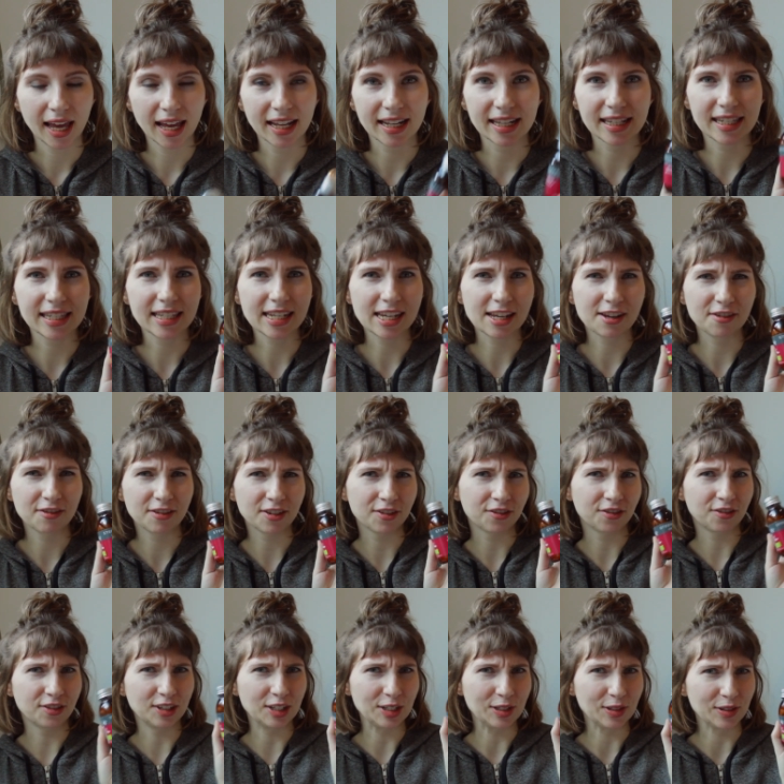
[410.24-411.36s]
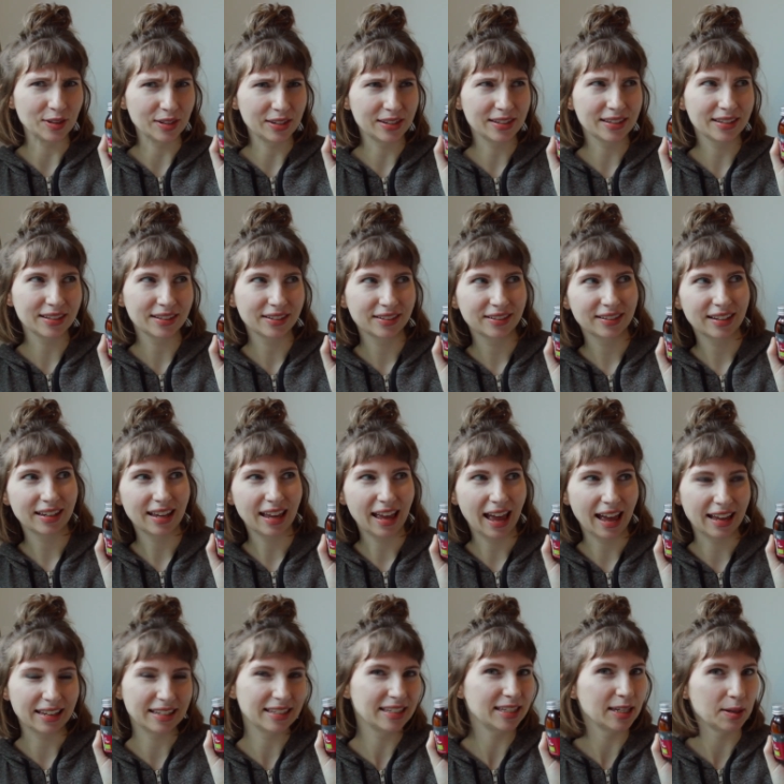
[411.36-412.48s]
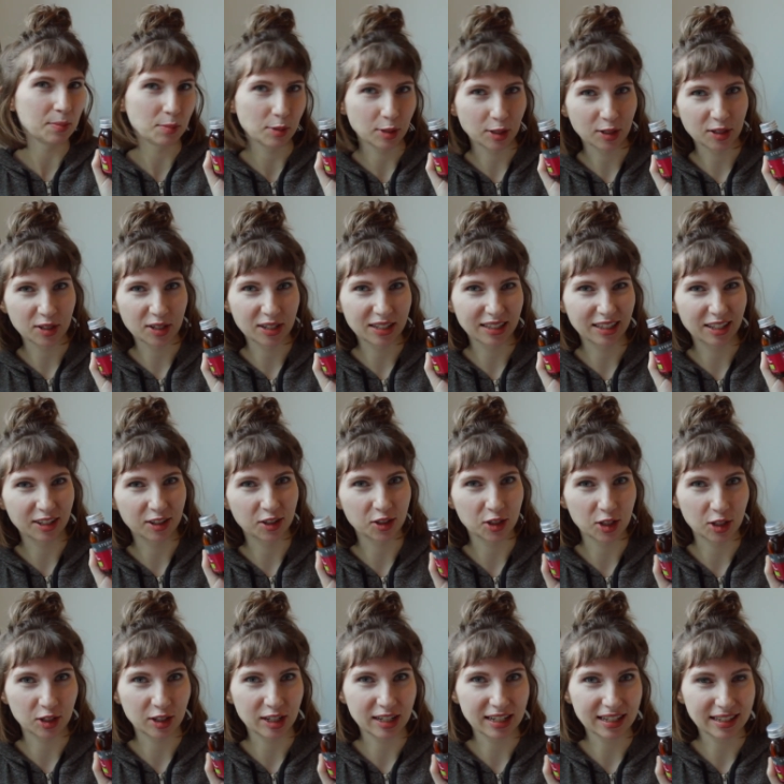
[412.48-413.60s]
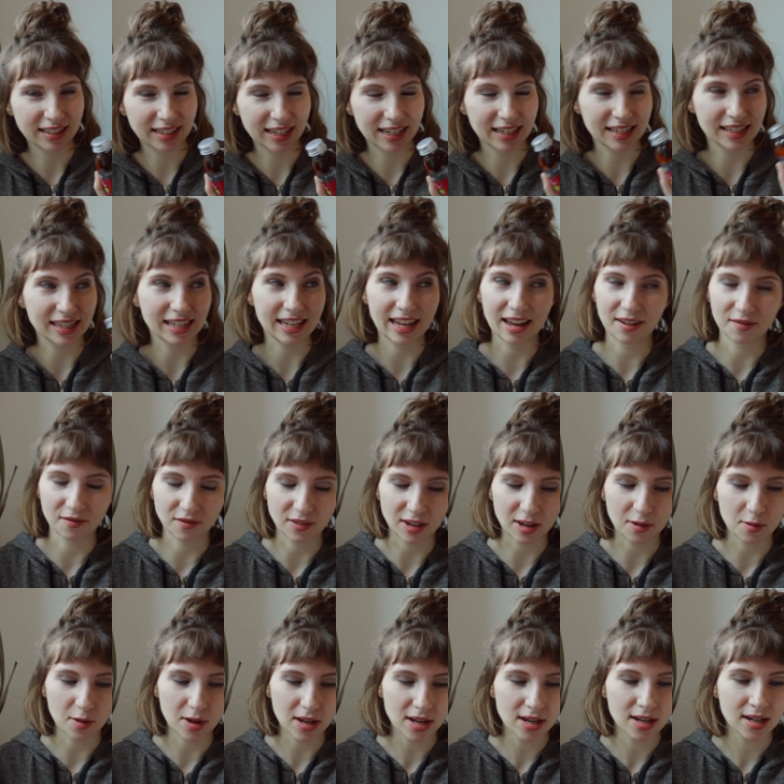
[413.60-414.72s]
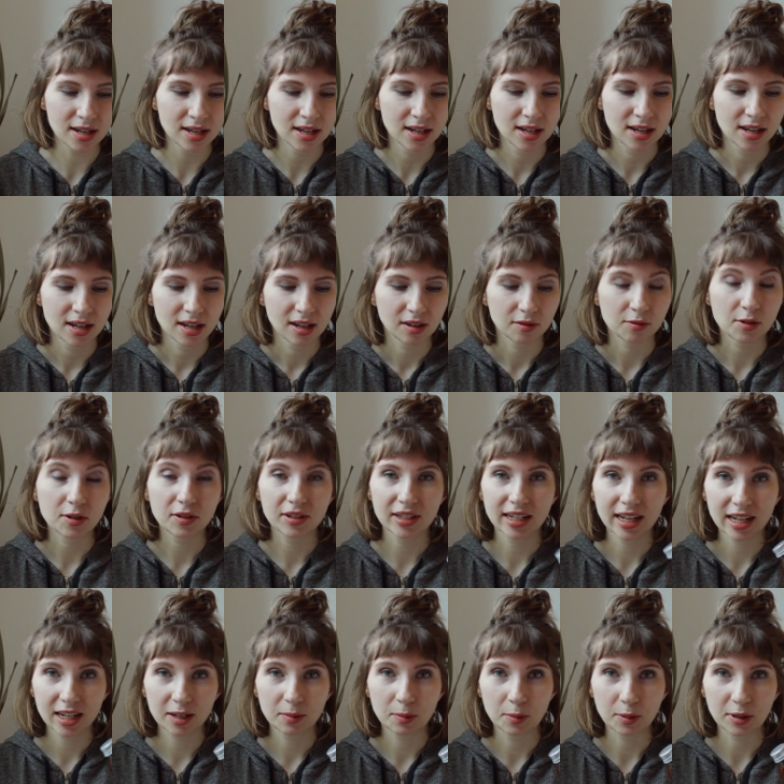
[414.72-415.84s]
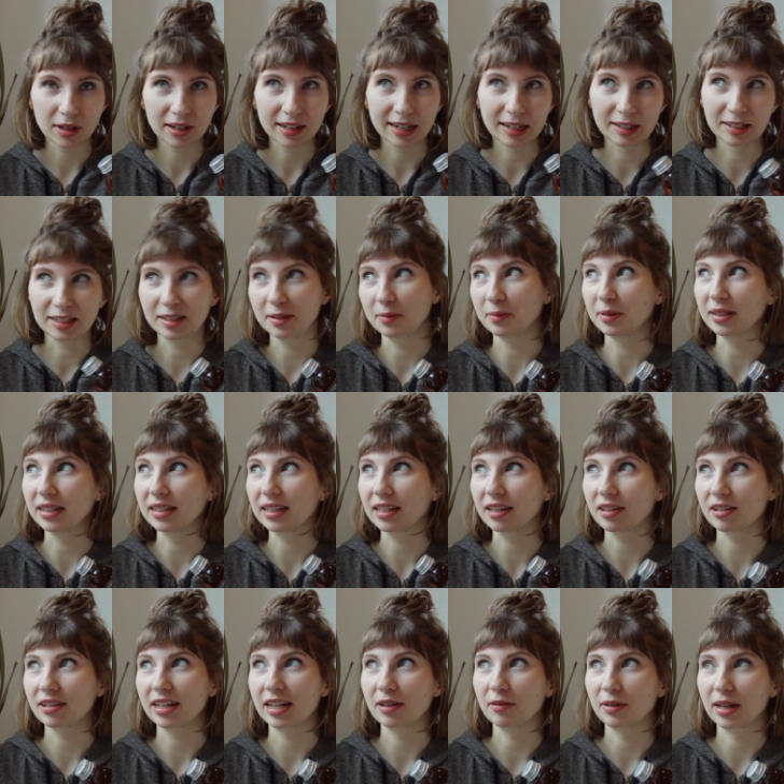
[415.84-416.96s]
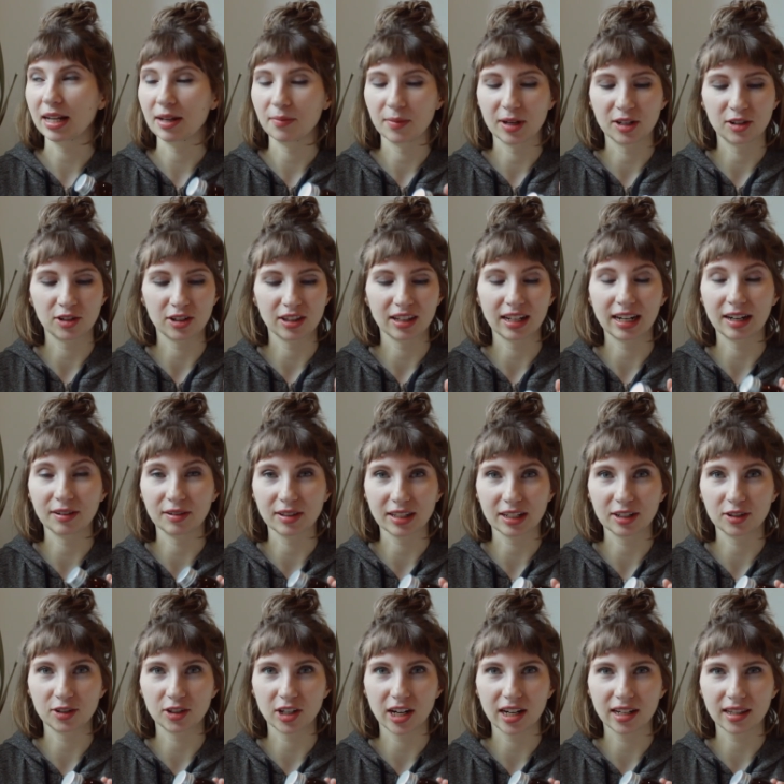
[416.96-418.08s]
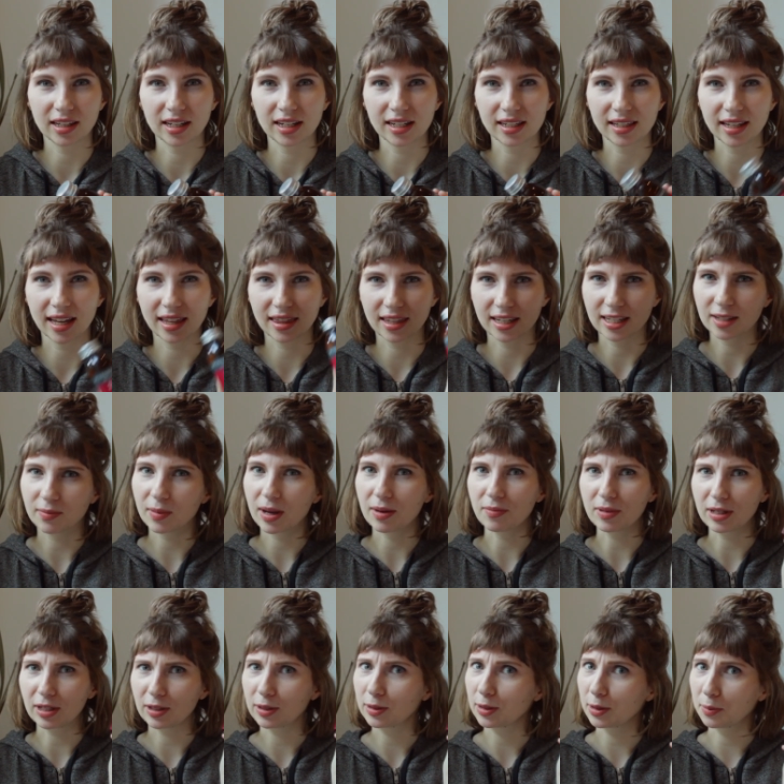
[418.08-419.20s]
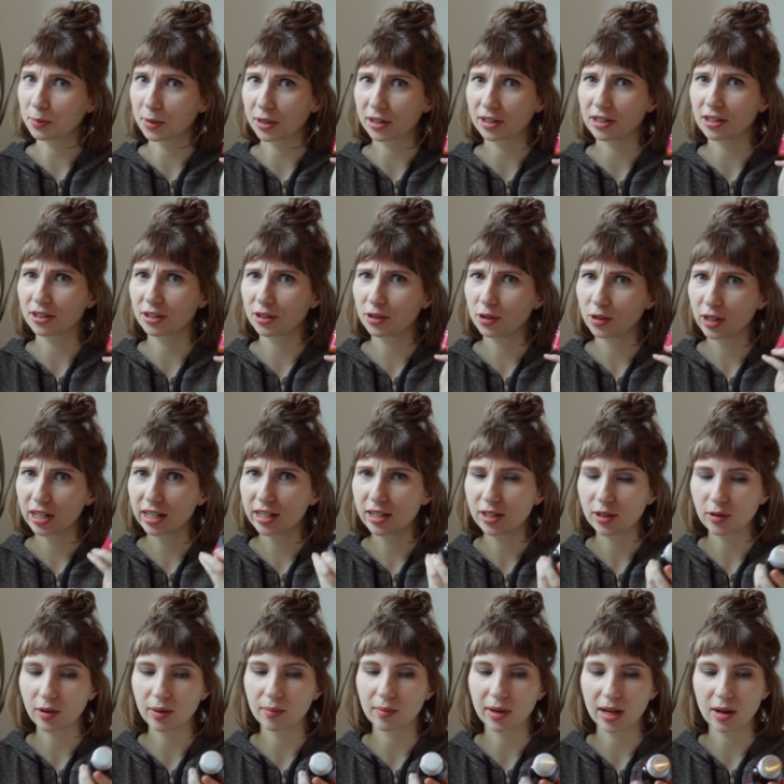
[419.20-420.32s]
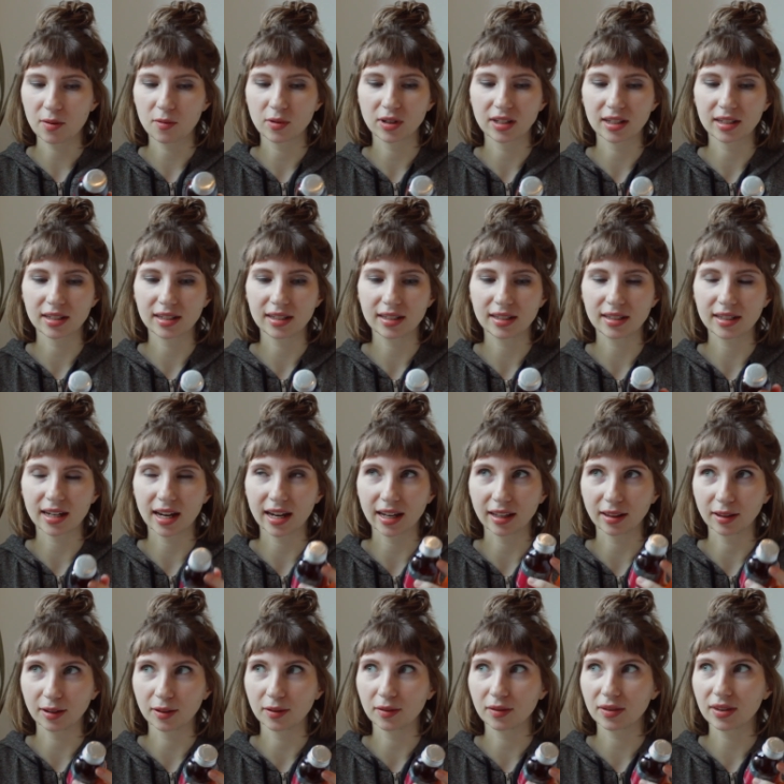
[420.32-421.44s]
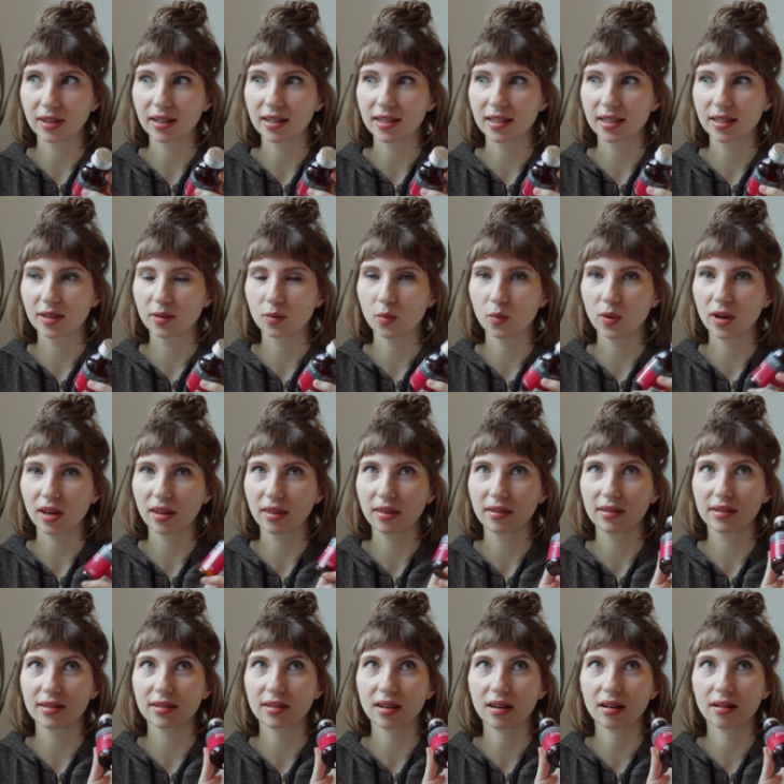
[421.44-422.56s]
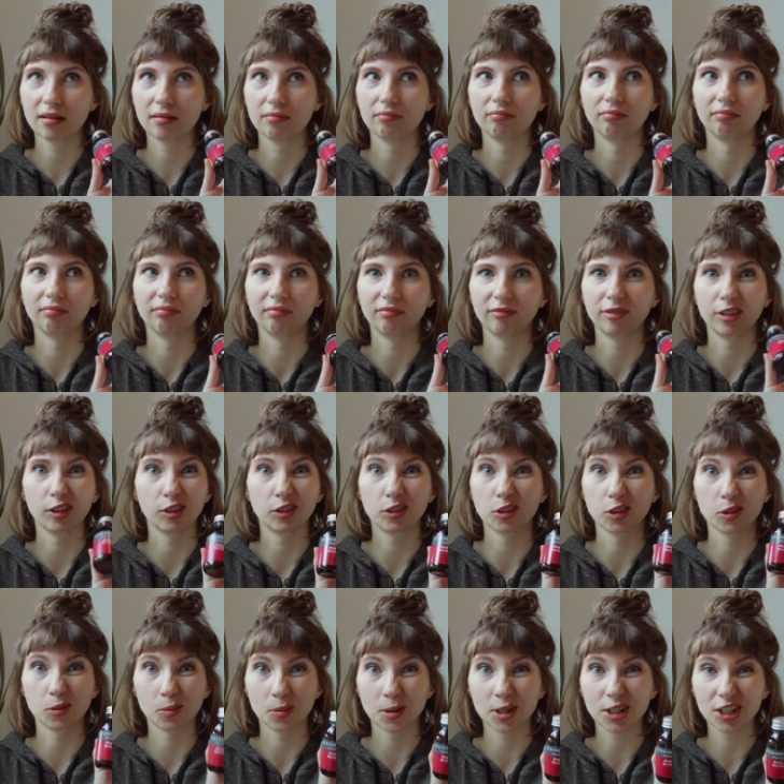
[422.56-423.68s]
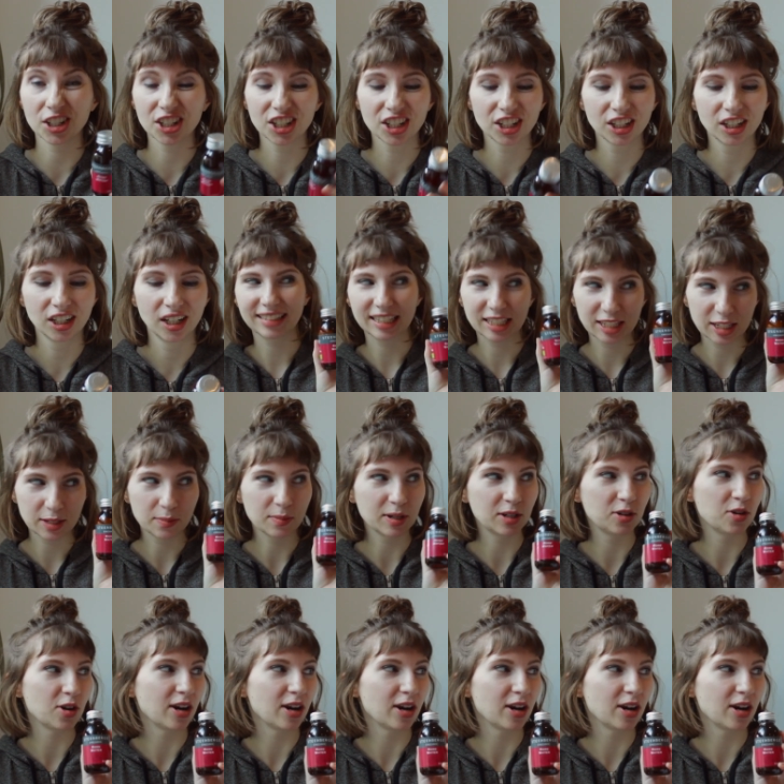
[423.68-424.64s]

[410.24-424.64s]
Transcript: and see if it feels as similar and luxurious as the MV one. Rosianna pointed out to me the other day when I mentioned that I was going to try this, that this might be super concentrated, so I might want to dilute this with some filtered water. This is me